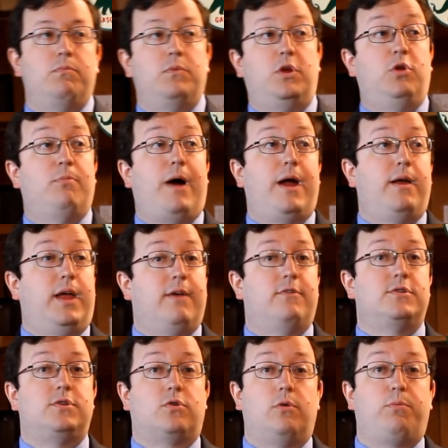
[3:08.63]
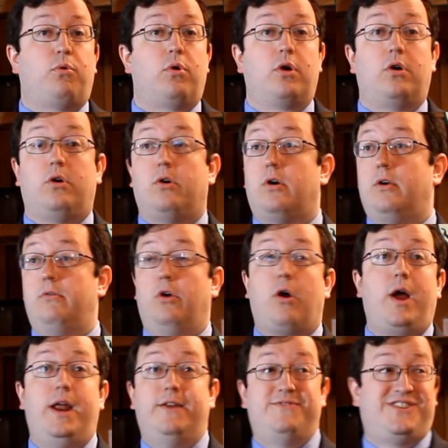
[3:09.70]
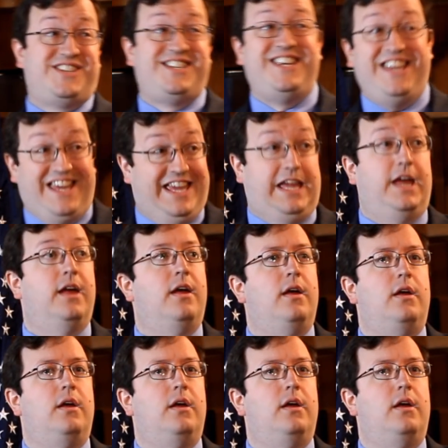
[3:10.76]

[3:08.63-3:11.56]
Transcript: you might give us a report card grade of C.